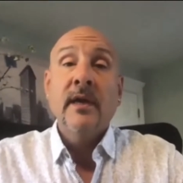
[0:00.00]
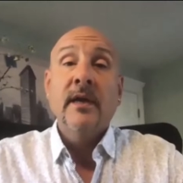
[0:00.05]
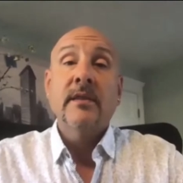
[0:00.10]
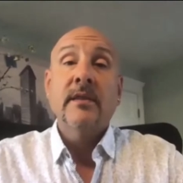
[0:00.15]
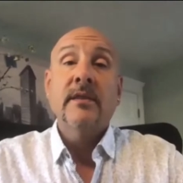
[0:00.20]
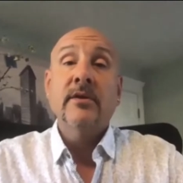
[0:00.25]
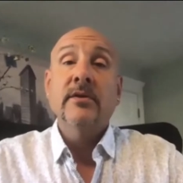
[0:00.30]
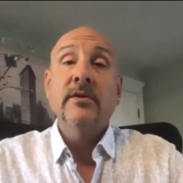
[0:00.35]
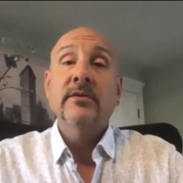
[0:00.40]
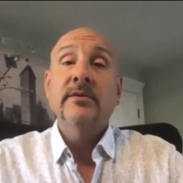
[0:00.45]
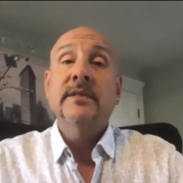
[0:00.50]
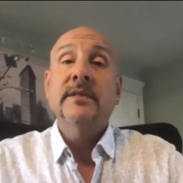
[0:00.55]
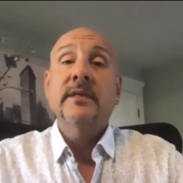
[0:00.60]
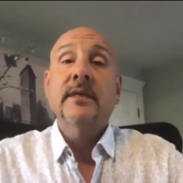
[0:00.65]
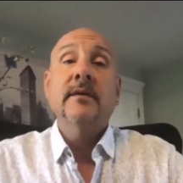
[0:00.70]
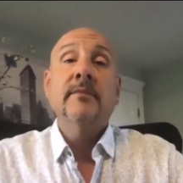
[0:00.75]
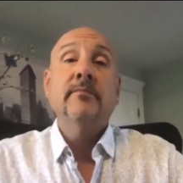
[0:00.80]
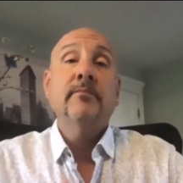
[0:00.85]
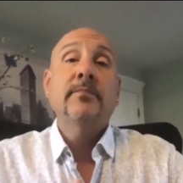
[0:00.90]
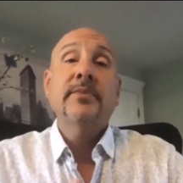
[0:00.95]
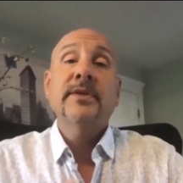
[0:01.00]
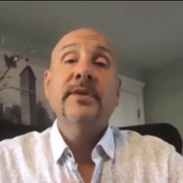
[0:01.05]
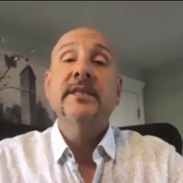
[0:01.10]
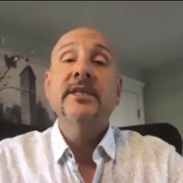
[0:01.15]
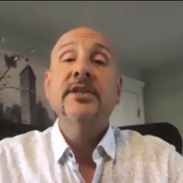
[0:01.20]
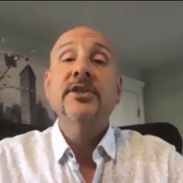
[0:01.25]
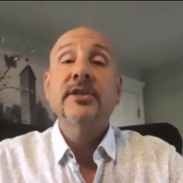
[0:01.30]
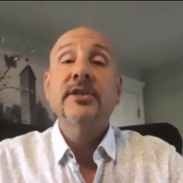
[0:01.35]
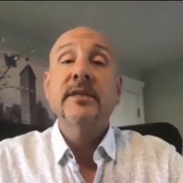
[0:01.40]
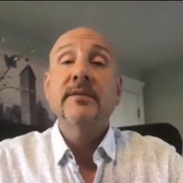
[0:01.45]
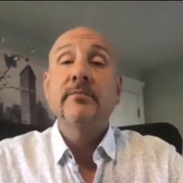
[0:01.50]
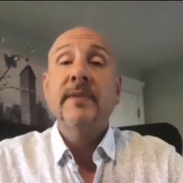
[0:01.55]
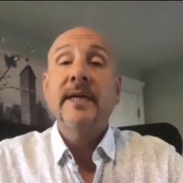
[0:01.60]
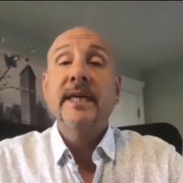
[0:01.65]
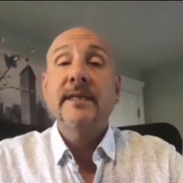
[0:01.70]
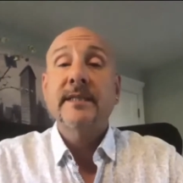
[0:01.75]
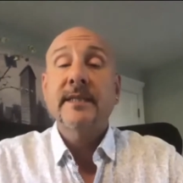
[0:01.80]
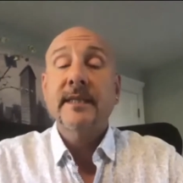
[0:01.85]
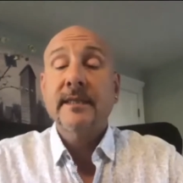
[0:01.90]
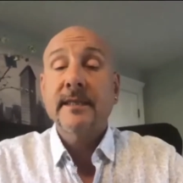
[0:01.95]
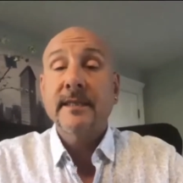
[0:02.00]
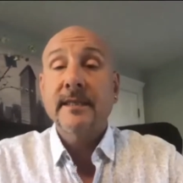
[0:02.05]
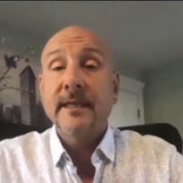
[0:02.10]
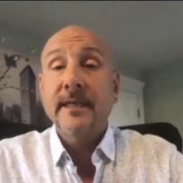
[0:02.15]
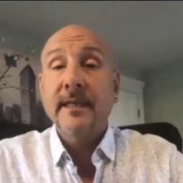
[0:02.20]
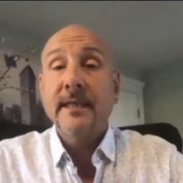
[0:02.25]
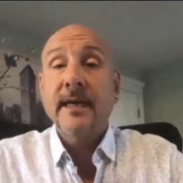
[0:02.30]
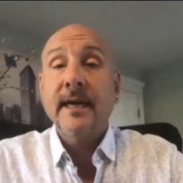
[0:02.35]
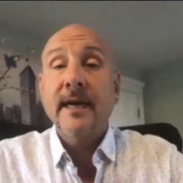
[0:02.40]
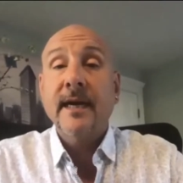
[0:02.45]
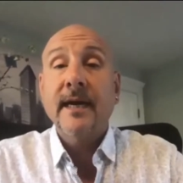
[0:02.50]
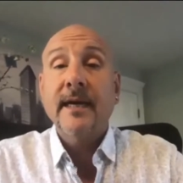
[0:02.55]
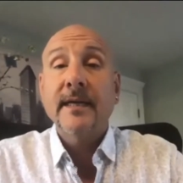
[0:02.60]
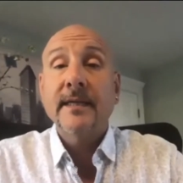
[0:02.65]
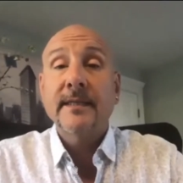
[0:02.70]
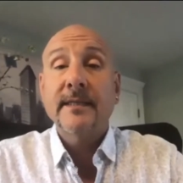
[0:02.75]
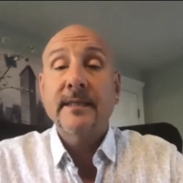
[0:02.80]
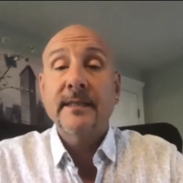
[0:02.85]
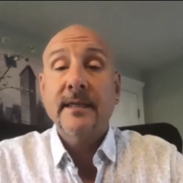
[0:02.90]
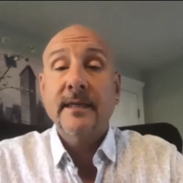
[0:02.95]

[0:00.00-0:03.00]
there's a position basically that